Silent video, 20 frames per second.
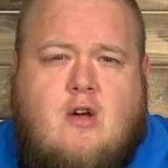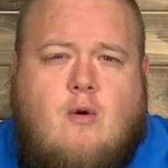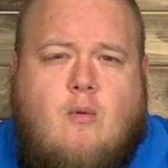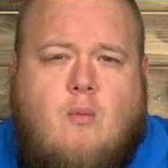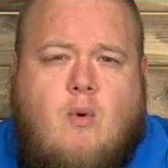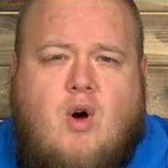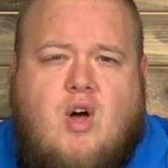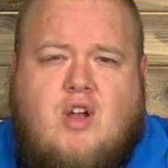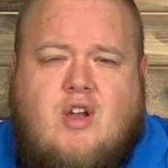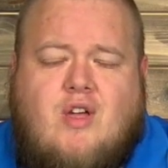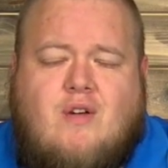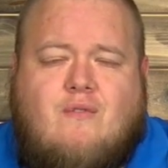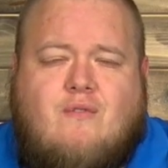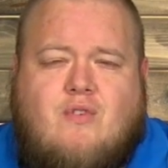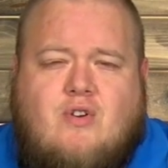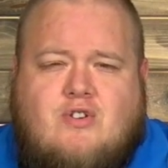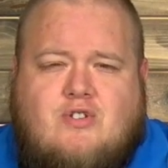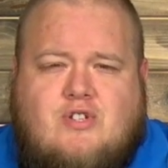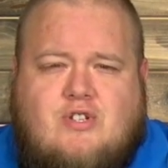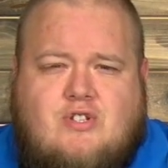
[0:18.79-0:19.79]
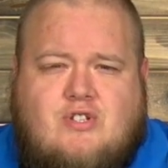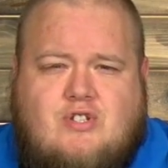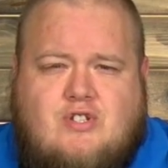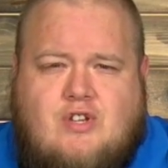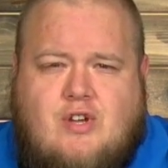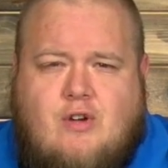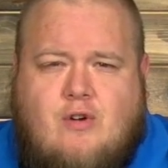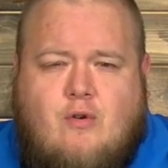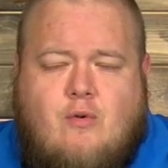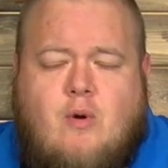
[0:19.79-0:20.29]
1 versus
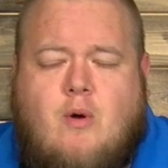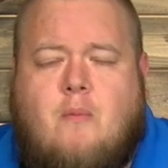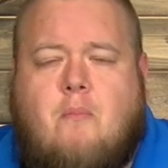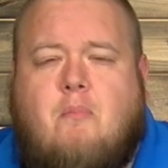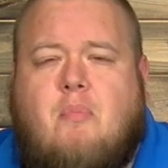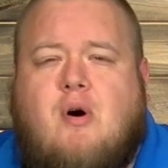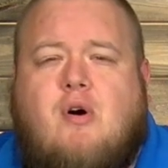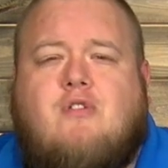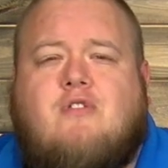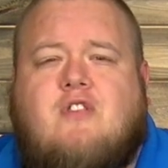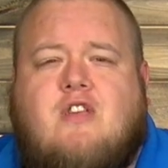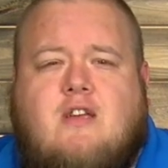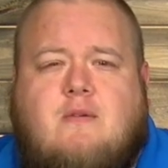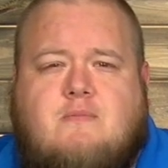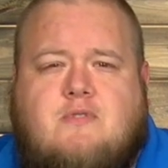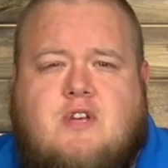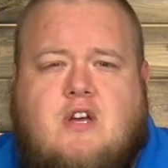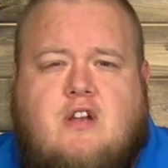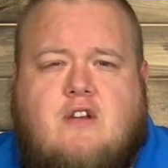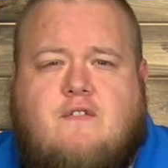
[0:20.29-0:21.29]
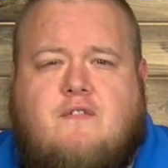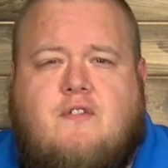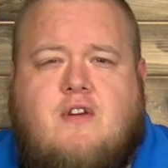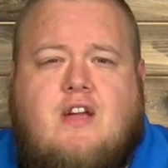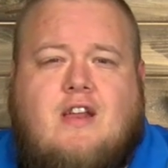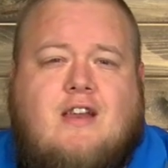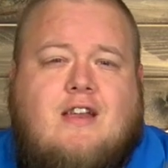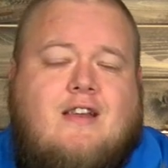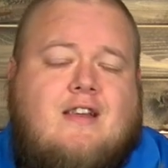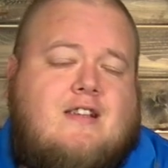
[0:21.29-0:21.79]
2, both teams
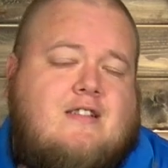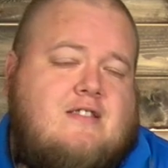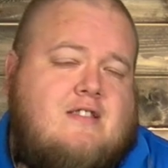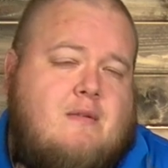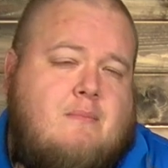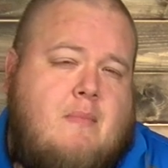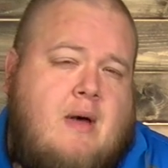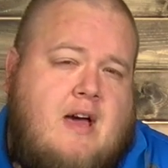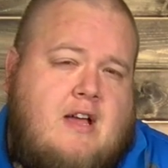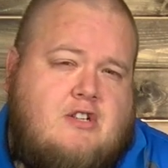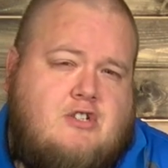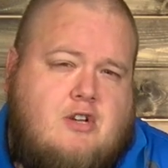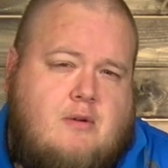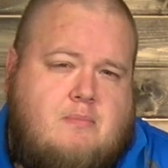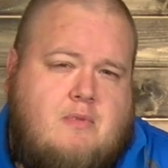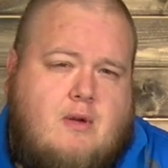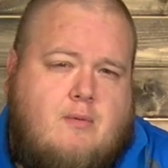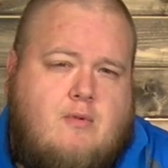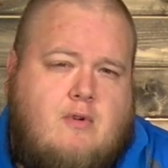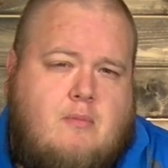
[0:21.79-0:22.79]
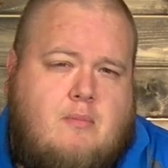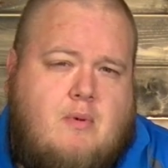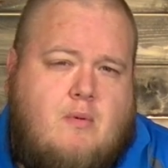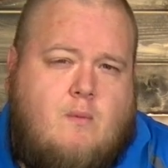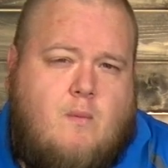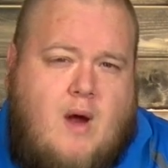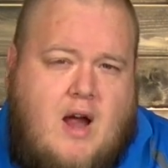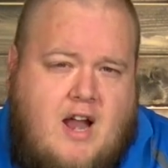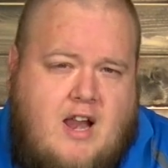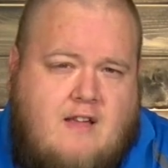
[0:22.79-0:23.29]
undefeated. It's the matchup that we've
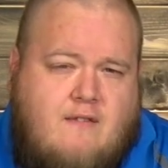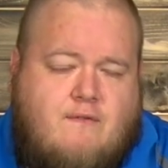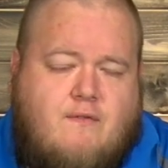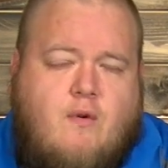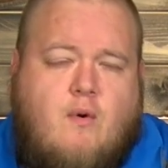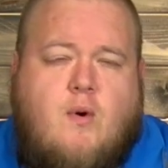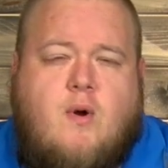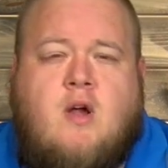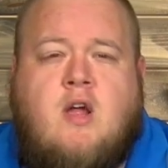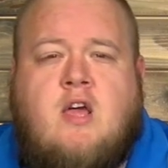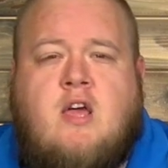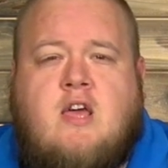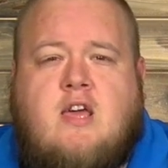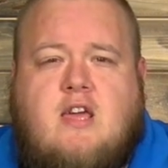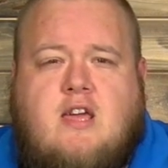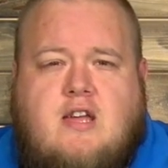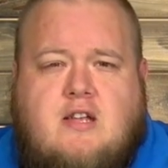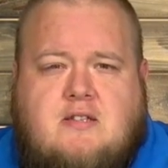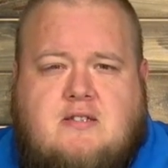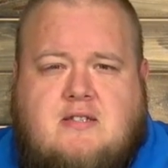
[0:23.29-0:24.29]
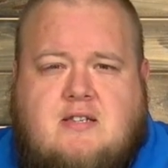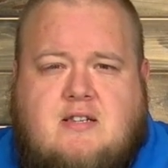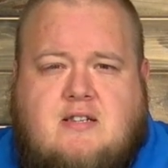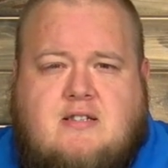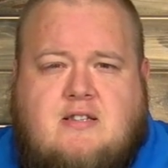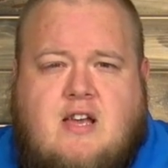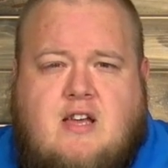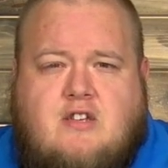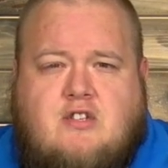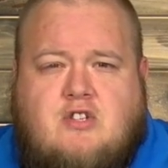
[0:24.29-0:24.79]
been waiting for in
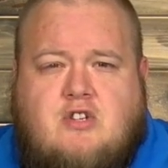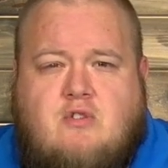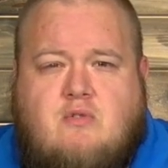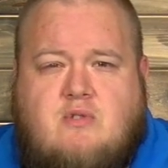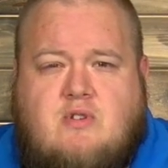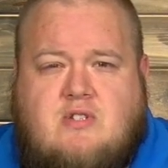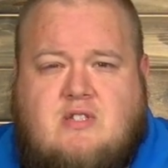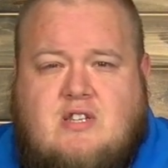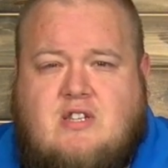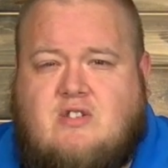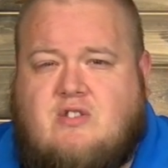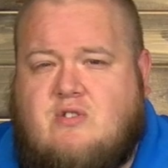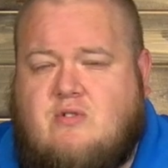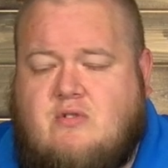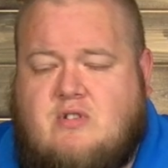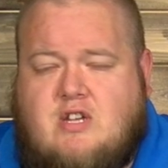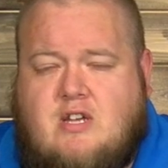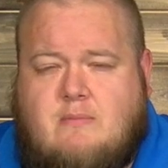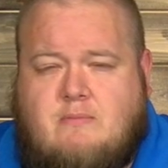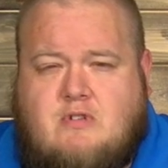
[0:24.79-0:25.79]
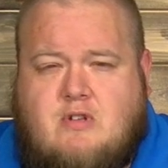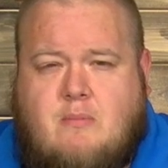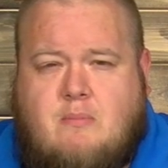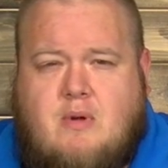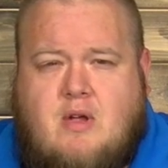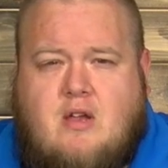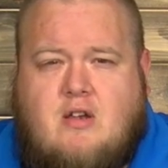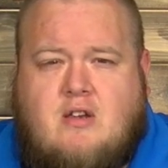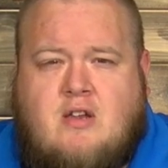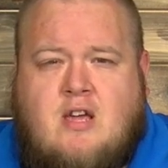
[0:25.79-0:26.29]
6A2 as these two teams have
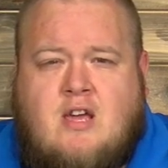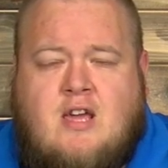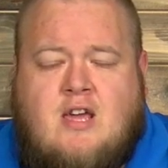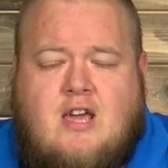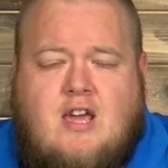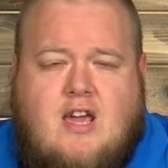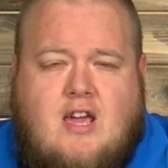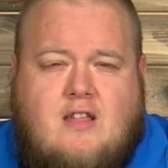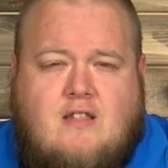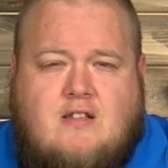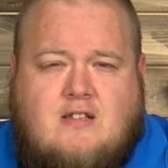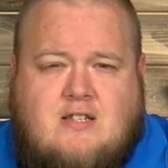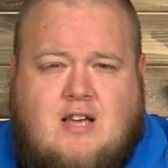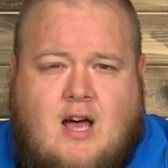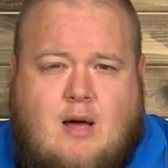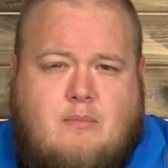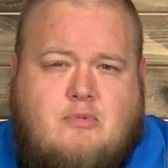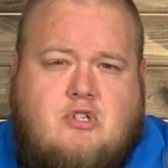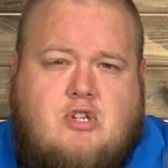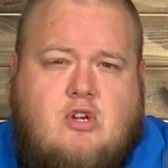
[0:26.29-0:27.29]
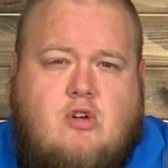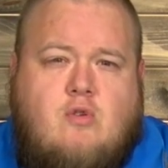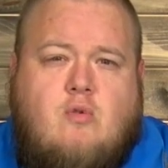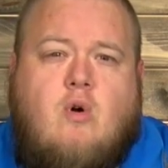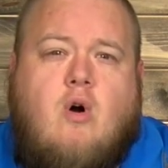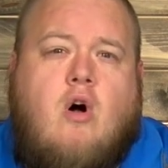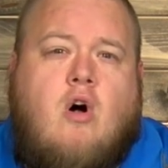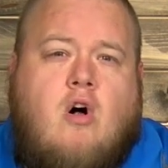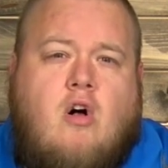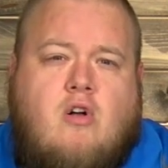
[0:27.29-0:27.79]
been in the top
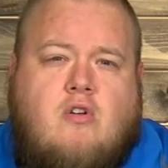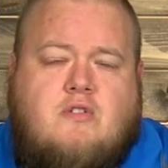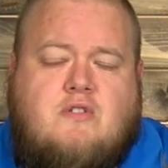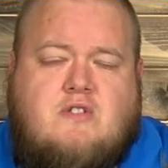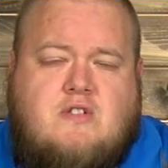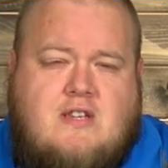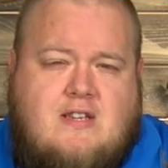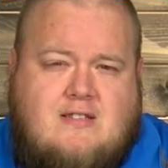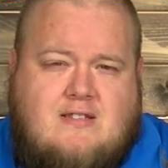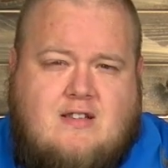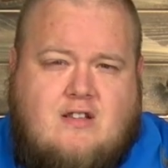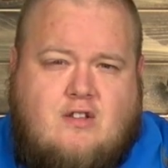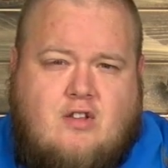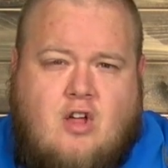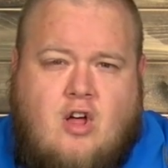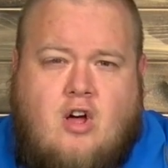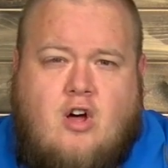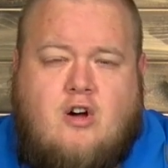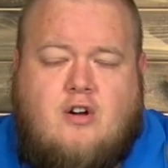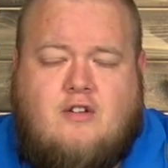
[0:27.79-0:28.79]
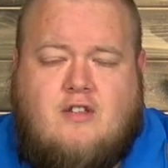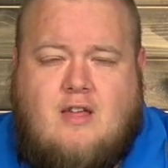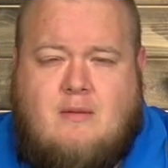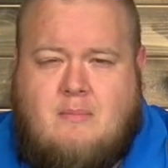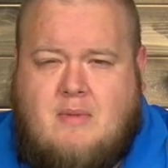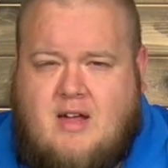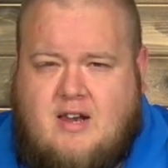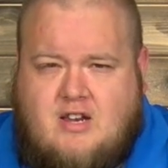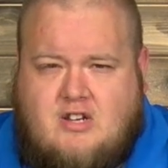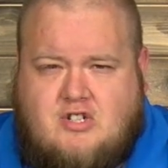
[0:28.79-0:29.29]
2 all season long. They
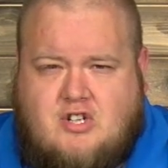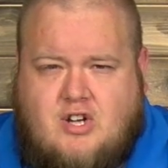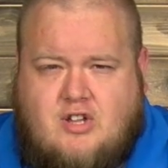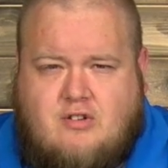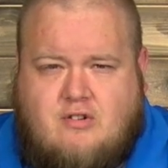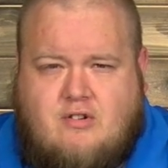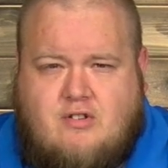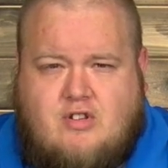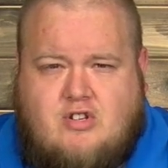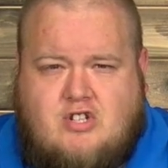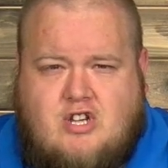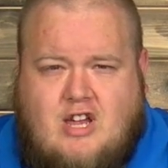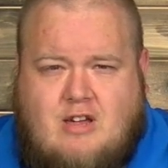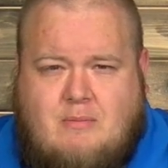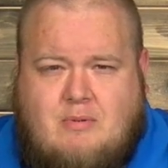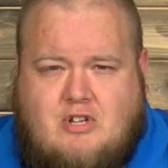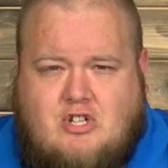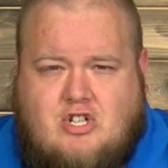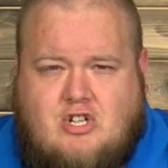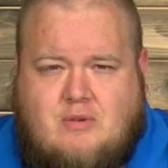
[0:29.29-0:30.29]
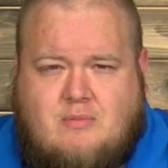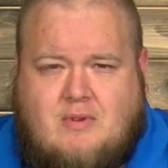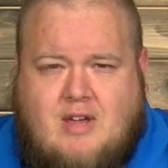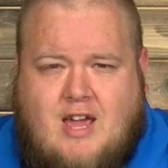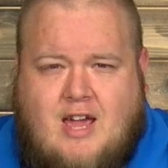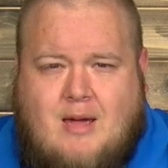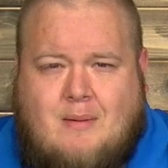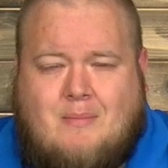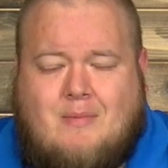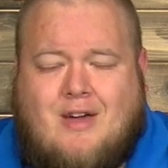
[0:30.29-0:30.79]
met each other in the championship
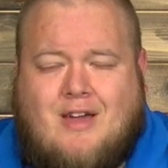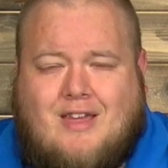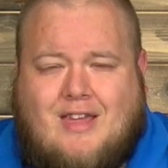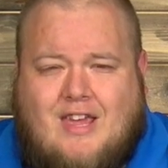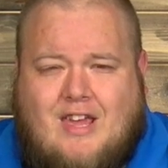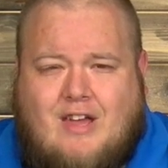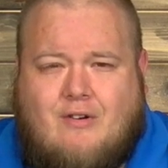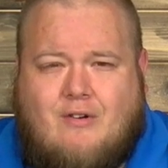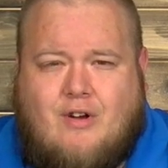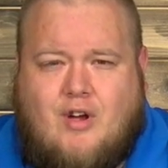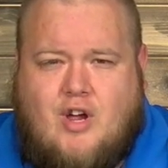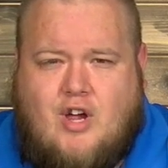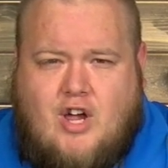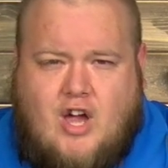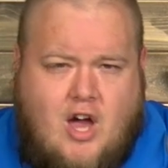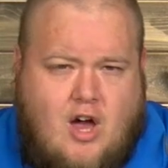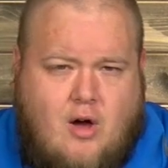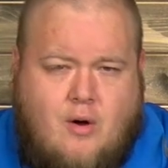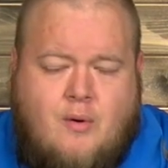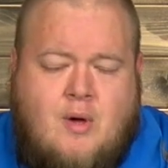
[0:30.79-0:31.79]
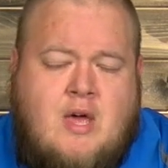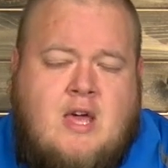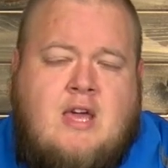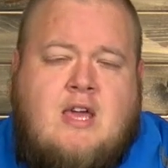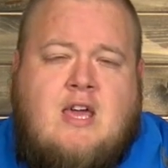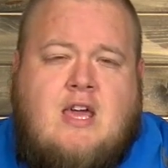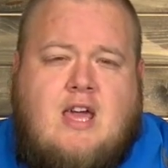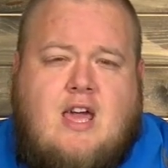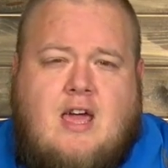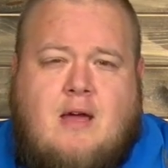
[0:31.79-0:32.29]
game a year ago
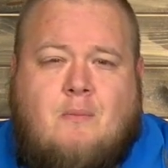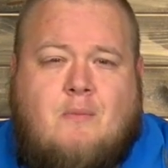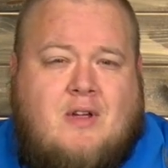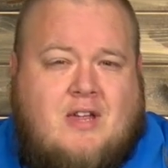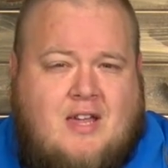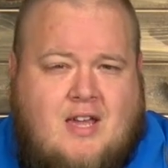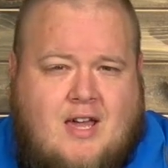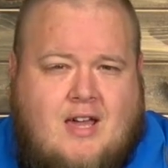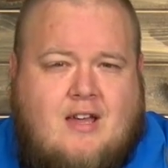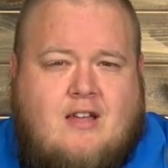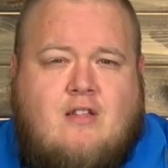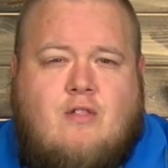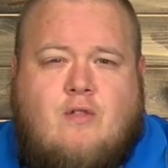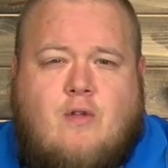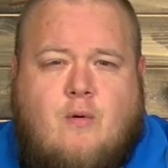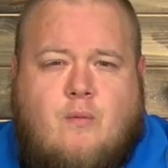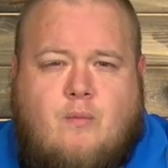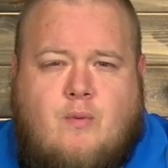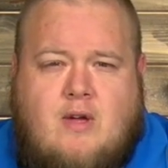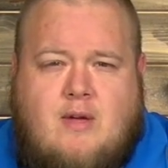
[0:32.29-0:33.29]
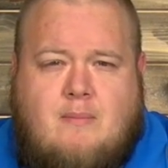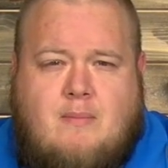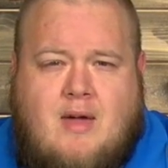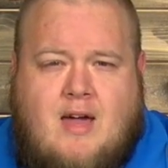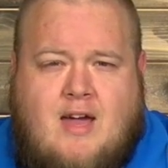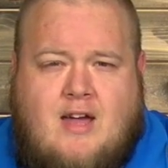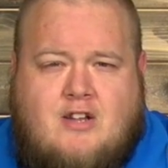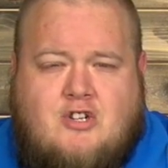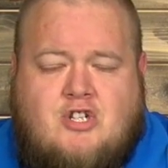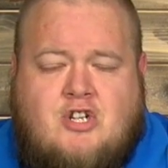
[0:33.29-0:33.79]
and we get the
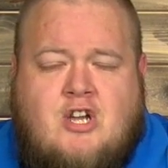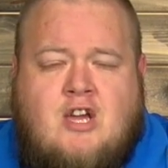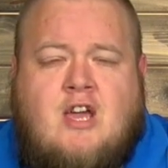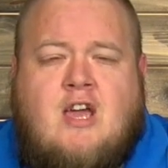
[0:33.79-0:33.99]
rematch.